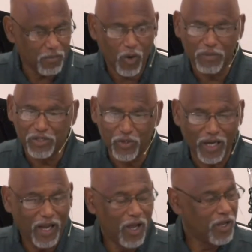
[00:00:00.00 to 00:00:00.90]
Come on, Miss
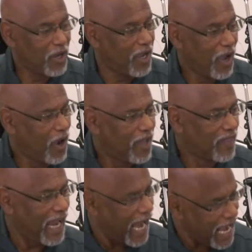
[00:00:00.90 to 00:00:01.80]
Joanne.
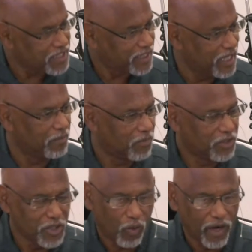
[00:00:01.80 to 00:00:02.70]
They ask Him,
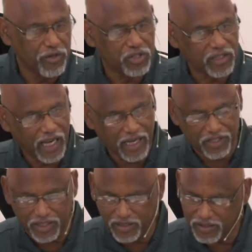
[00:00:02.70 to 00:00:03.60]
you know, "Where you
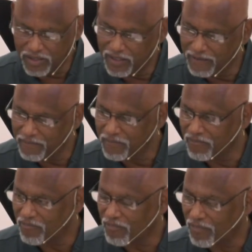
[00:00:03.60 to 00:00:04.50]
staying, Jesus?"
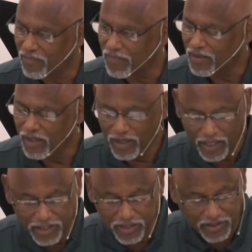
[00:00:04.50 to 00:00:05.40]

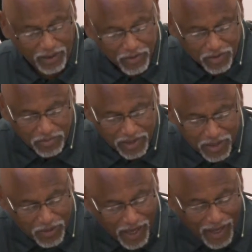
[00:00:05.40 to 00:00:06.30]
He just tells them,
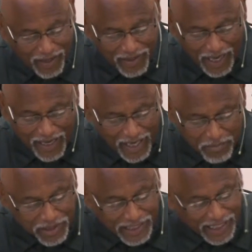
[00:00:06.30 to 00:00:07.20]
listen, listen and
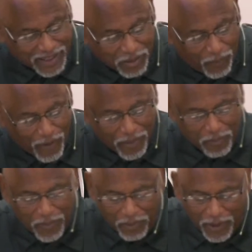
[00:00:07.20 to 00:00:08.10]
I'm going to get to the point,
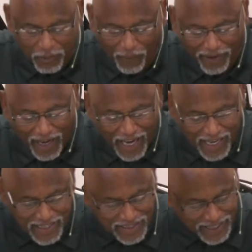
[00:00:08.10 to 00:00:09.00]
the, the bigger point here.
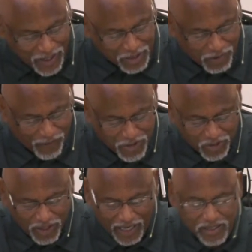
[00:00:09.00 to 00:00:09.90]
He just tells them in verse
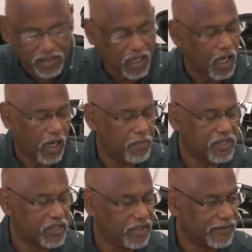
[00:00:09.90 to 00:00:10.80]
thirty-nine, He says, come,
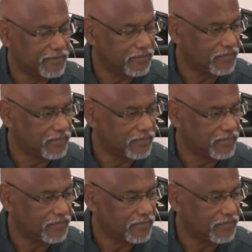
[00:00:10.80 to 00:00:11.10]
come and see.